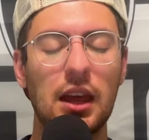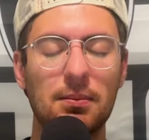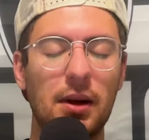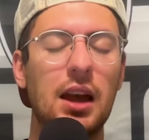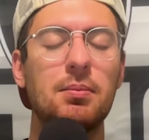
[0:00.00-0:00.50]

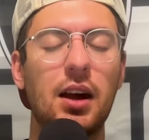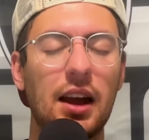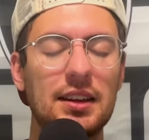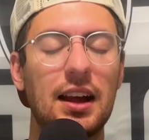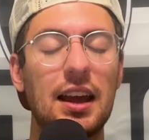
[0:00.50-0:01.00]
In my
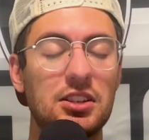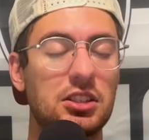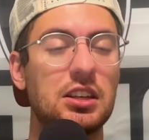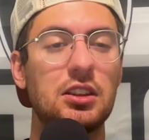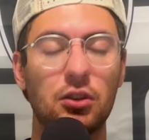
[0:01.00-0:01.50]
mind, I
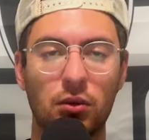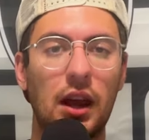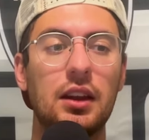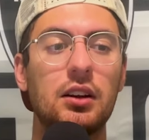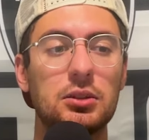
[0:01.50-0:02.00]
see the
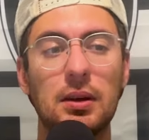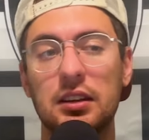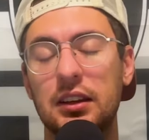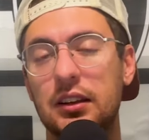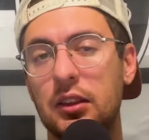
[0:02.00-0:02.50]
Raiders
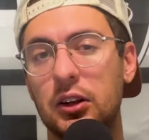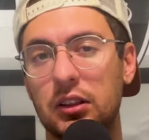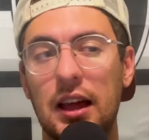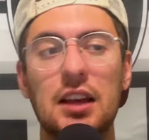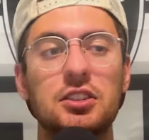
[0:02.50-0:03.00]
making another
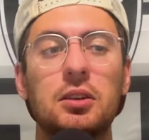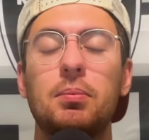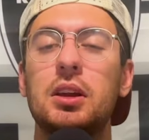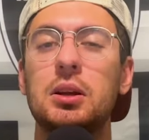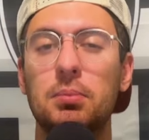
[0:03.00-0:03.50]

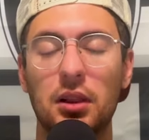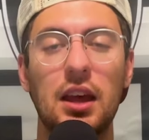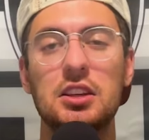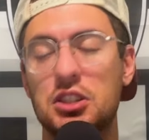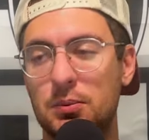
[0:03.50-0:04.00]
classic big
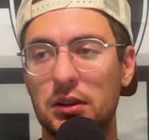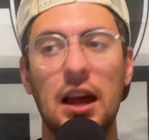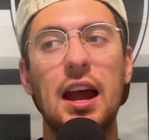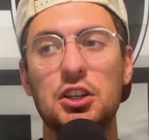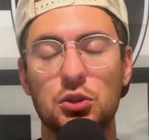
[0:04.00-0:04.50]
play
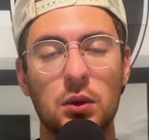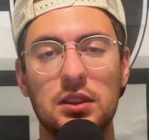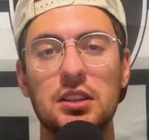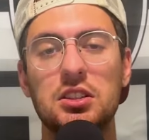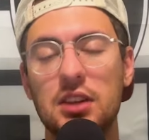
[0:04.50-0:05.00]
splash
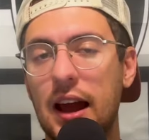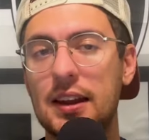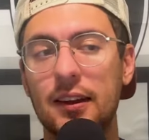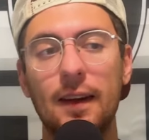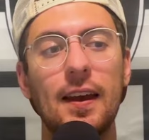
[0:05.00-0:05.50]
with this
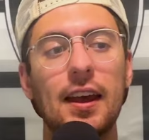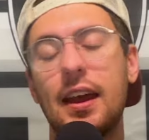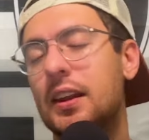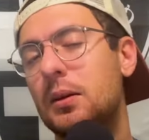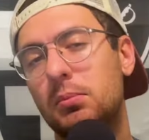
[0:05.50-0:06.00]
signing
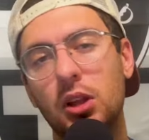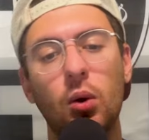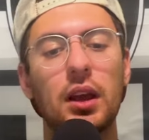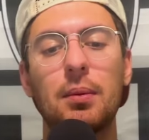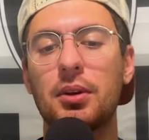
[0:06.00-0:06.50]
and it
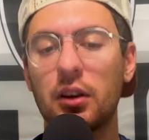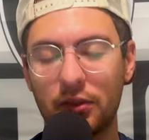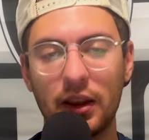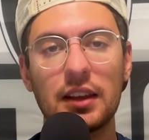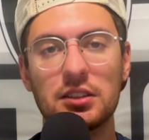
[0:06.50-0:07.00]
blowing up in
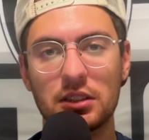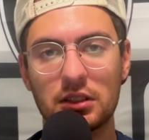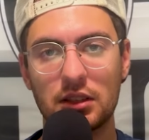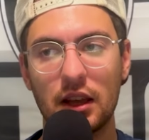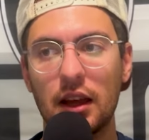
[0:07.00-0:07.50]
our
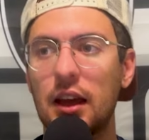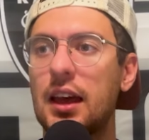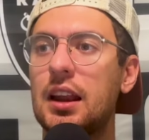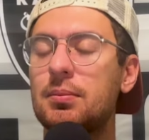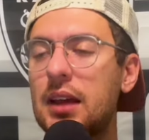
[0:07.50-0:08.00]
faces.
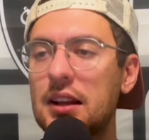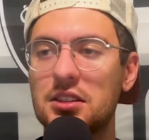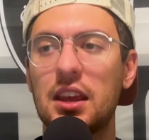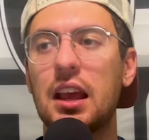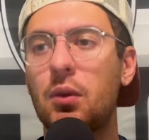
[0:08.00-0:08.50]
And I'm
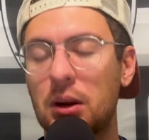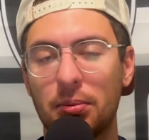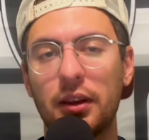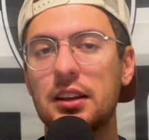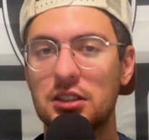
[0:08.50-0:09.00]
not saying I want
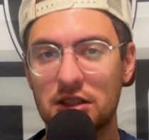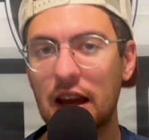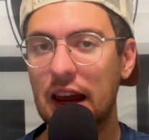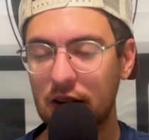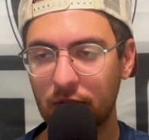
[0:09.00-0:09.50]
to play it
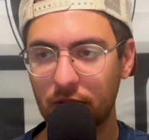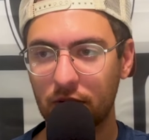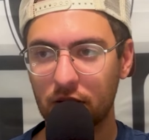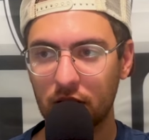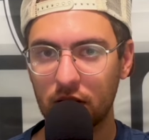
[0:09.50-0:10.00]

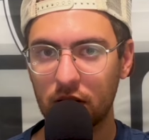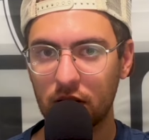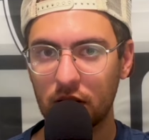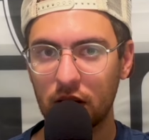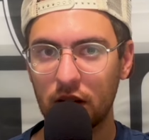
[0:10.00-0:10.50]
safe
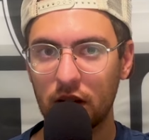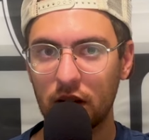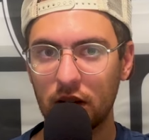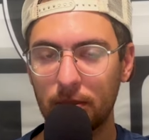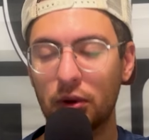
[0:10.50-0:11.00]

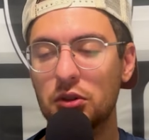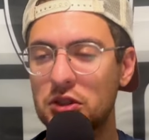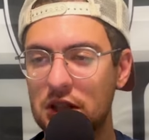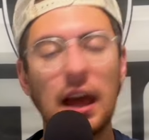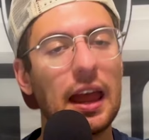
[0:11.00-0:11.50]
per
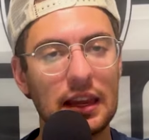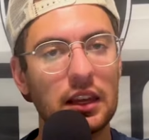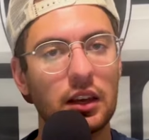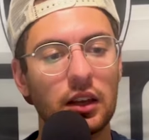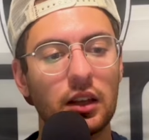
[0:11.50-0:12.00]

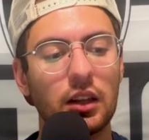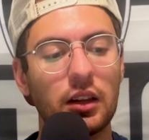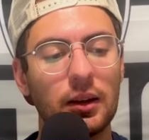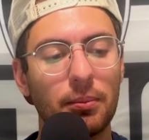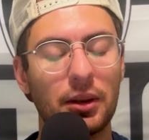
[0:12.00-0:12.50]
se,
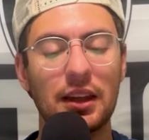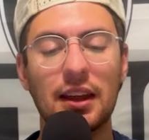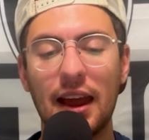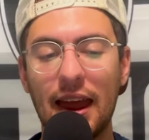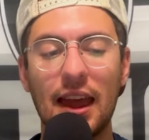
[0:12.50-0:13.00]
but
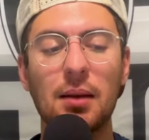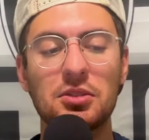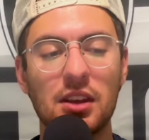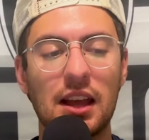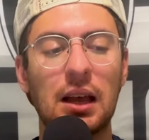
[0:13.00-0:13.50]
I
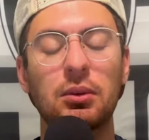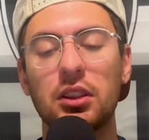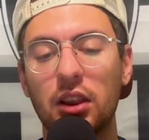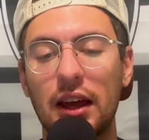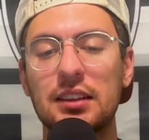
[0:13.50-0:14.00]
am saying I
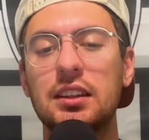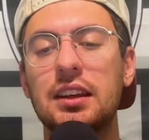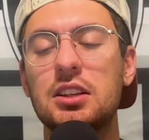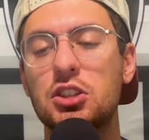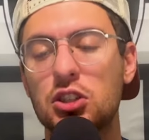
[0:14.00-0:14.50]
would like
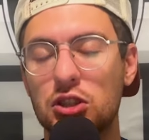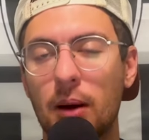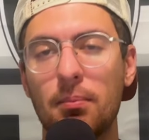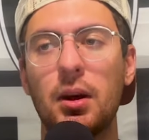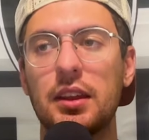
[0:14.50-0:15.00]
to get
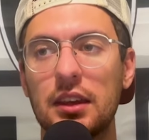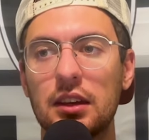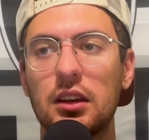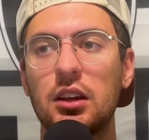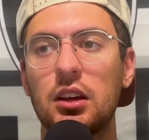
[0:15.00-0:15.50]

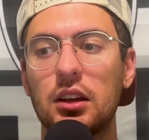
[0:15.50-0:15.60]
somebody